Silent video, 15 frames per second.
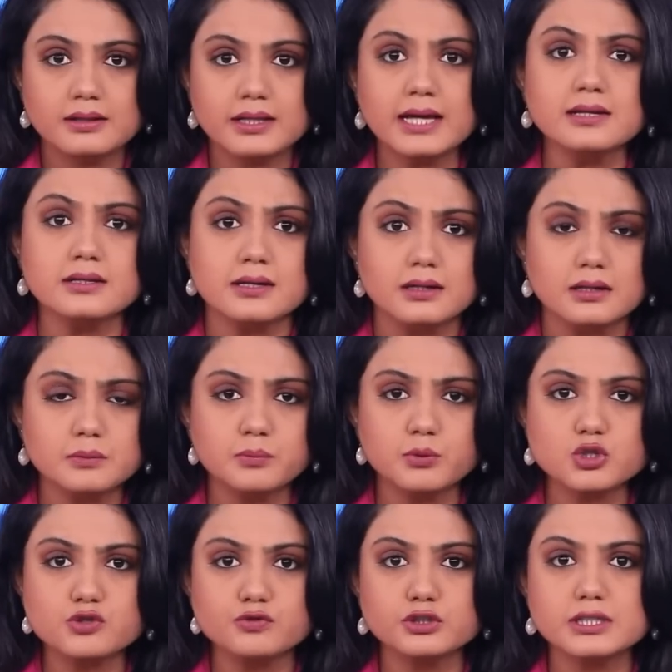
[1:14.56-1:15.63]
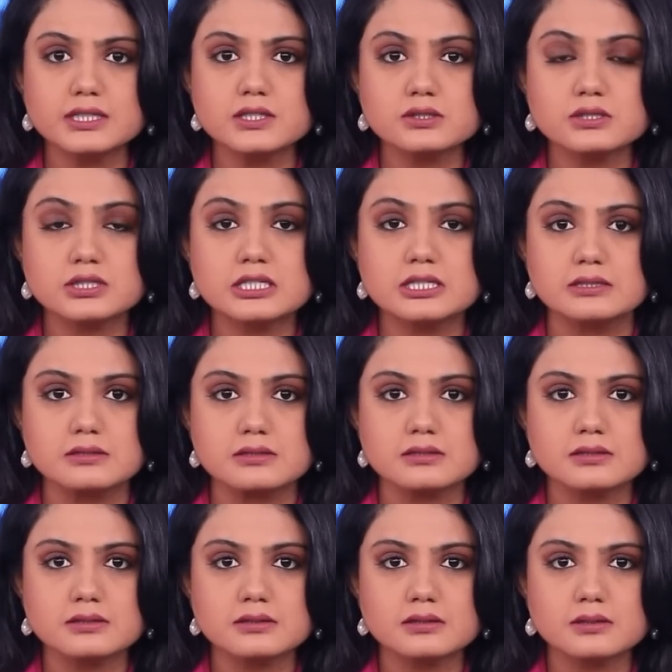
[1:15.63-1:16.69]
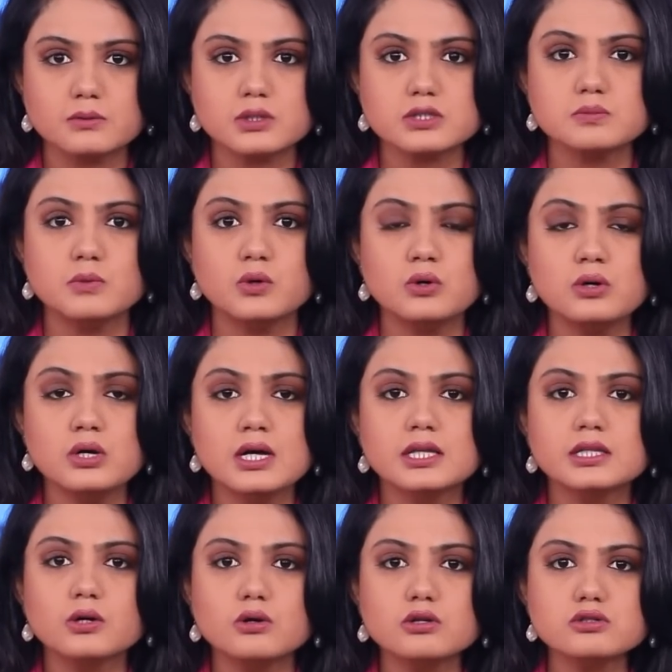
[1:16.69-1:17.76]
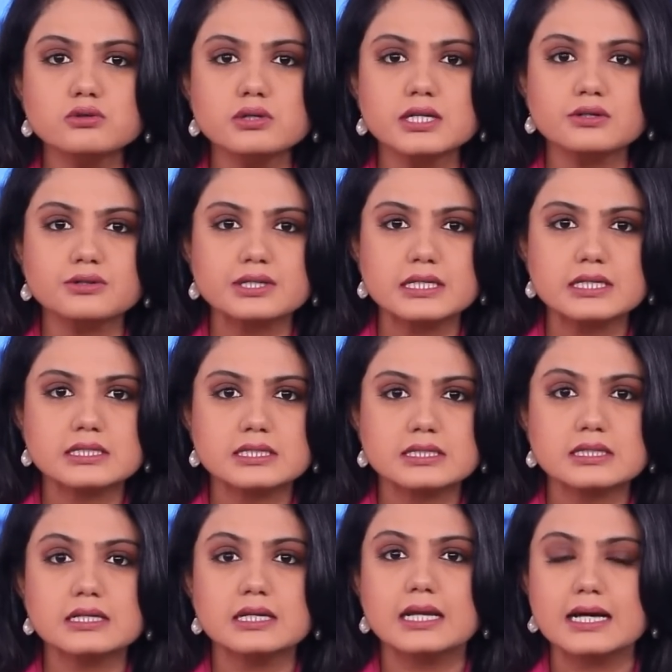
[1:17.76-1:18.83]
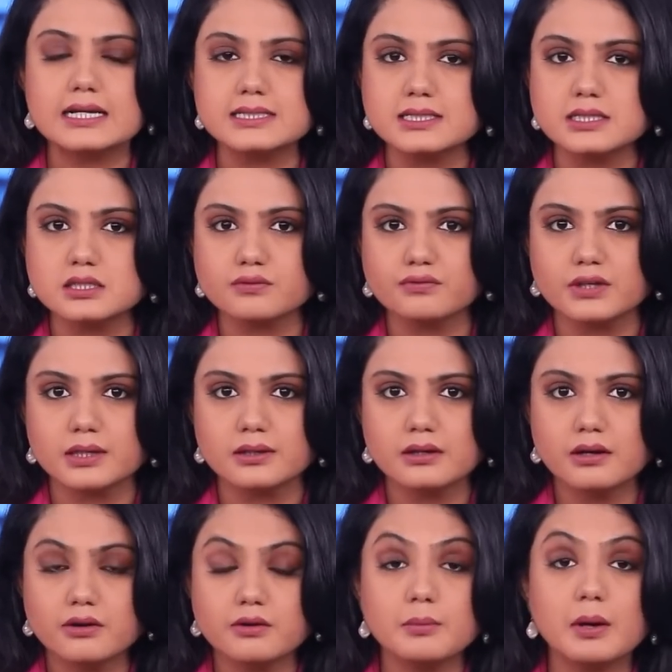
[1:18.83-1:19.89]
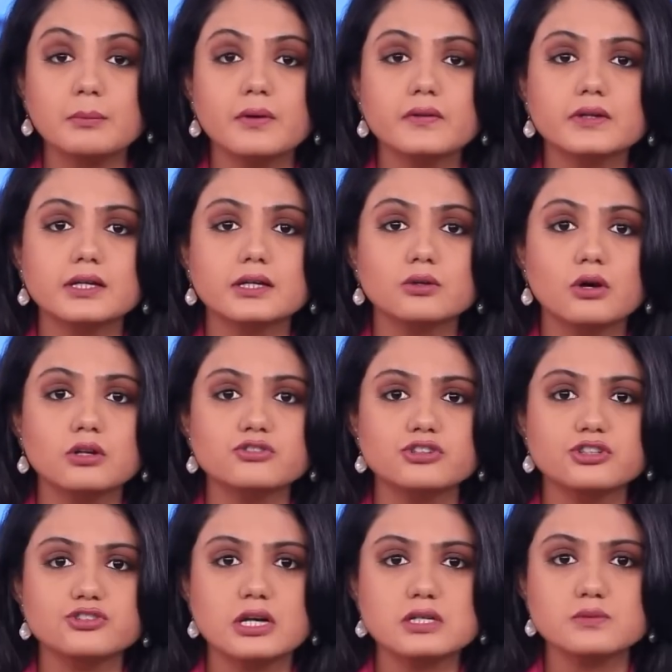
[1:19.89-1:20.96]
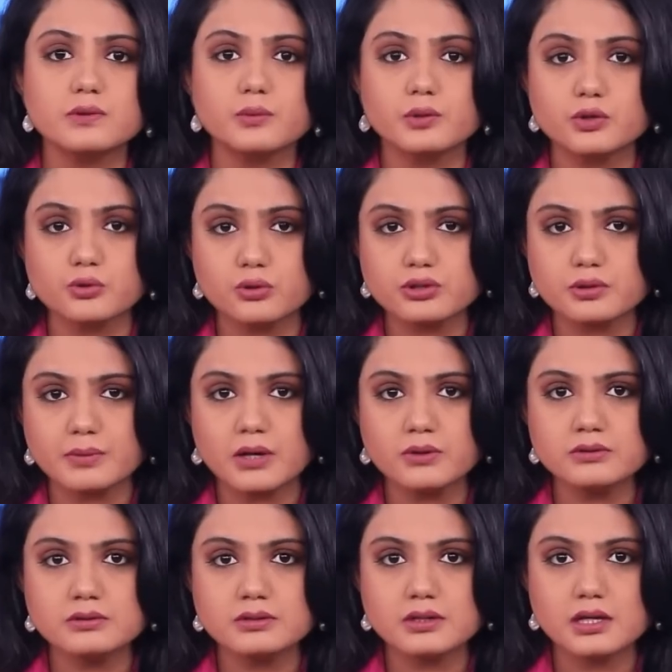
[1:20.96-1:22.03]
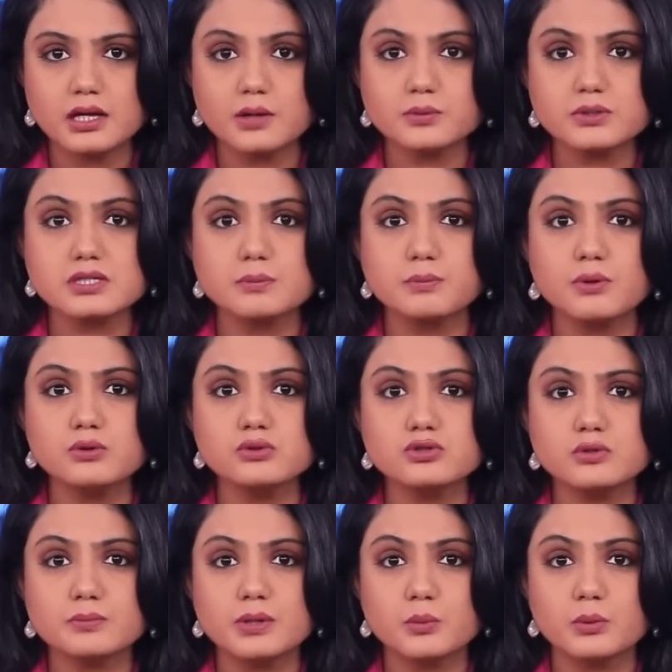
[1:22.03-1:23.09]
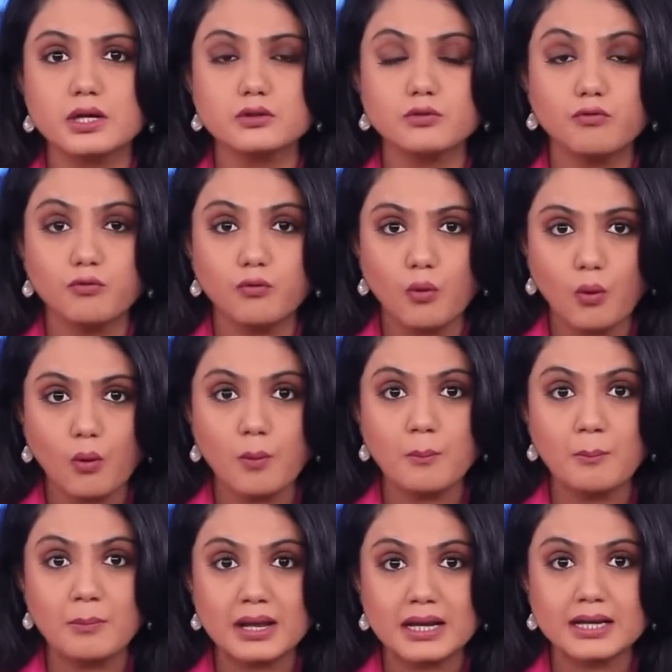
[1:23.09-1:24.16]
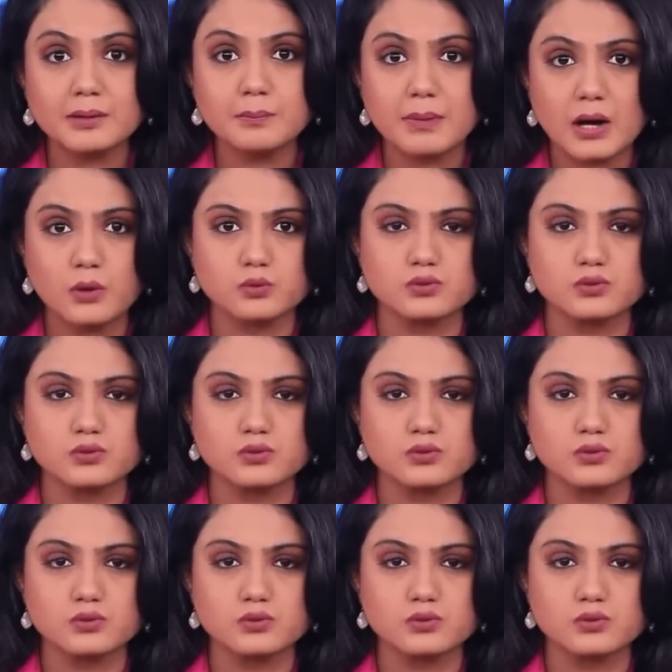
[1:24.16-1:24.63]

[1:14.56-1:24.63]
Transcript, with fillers: They in turn pushed for these deals. What's more, they also increased the license fee. Remember the technology transfer we talked about? It was supposed to be worth £4 million.